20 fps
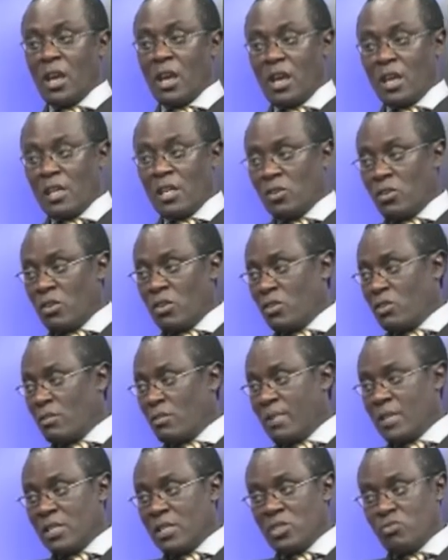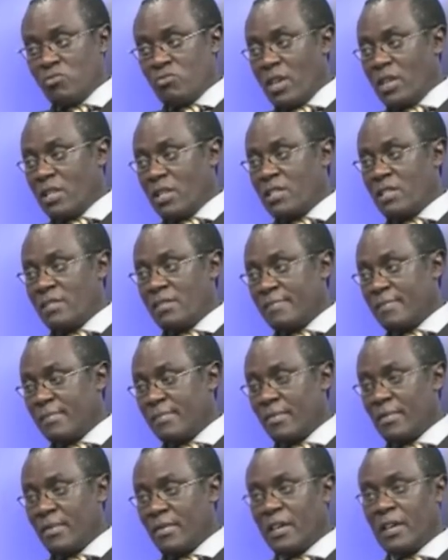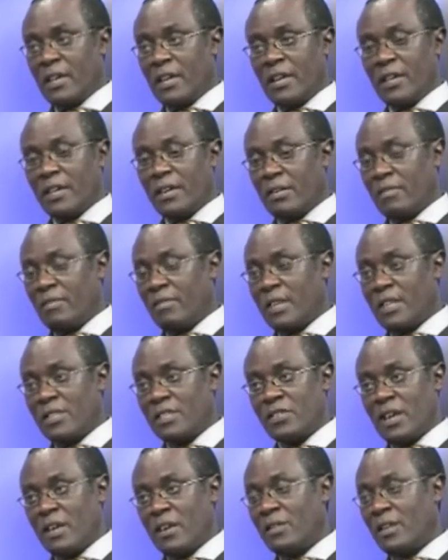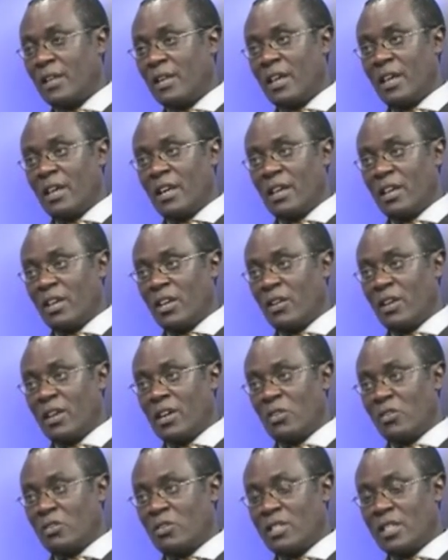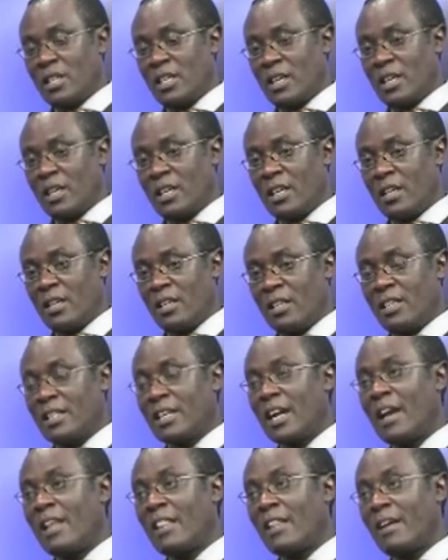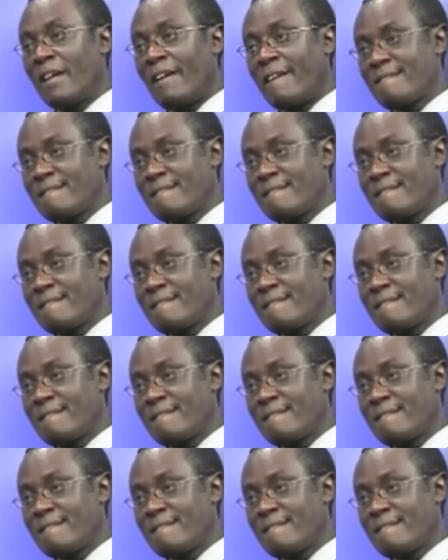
it's going to be straight first round. You cannot deny that.